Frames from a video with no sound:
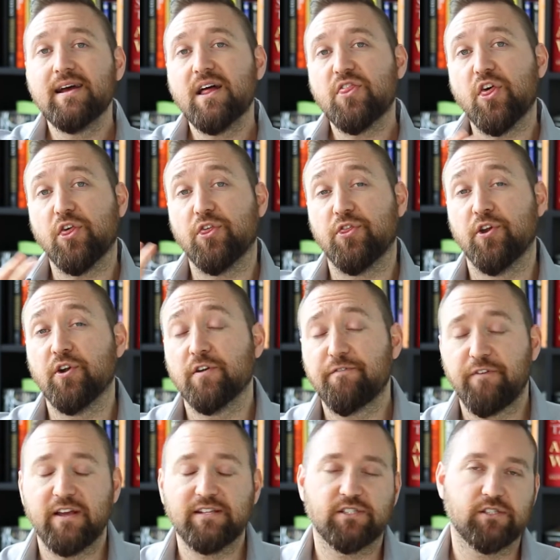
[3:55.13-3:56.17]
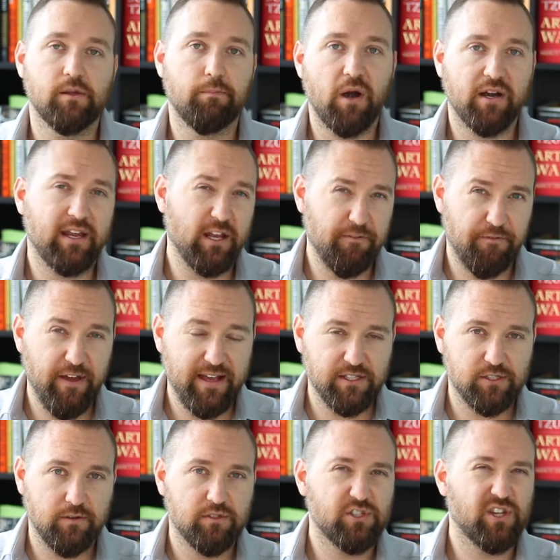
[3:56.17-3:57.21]
The third phase is the marketing
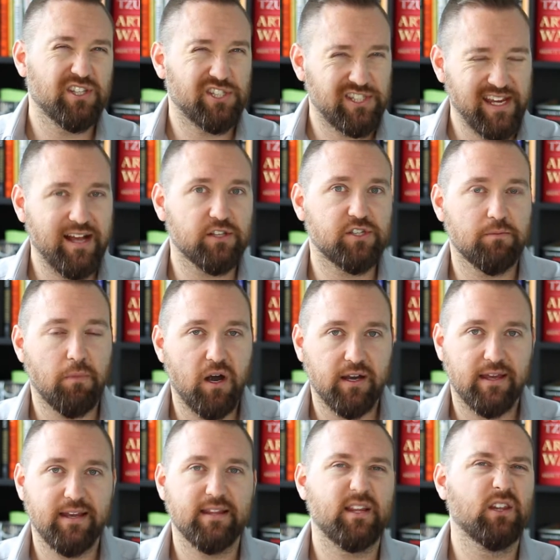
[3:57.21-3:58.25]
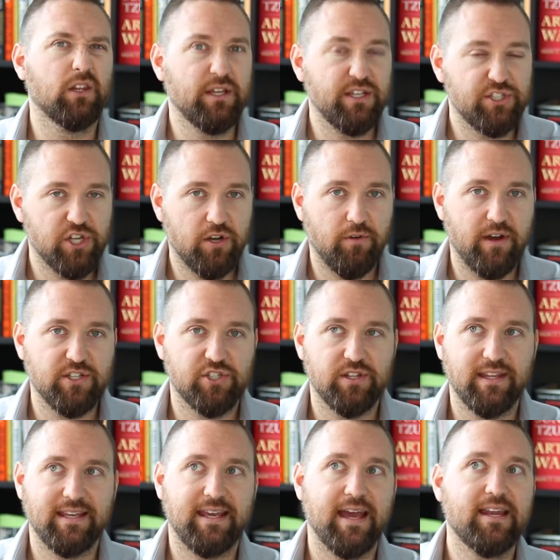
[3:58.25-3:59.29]
phase. So the sales and marketing, the lead
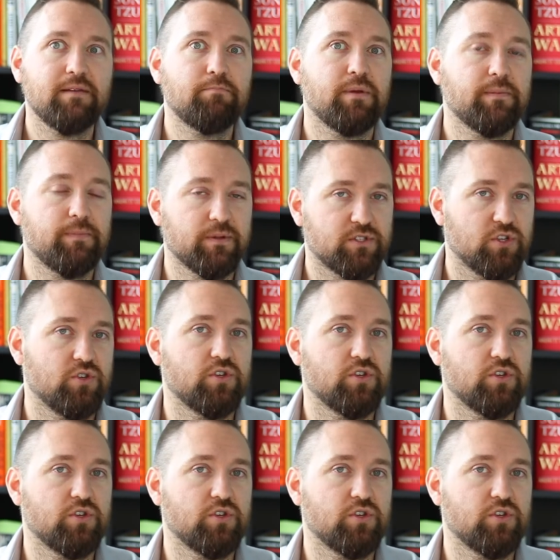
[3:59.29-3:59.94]
generation, getting people to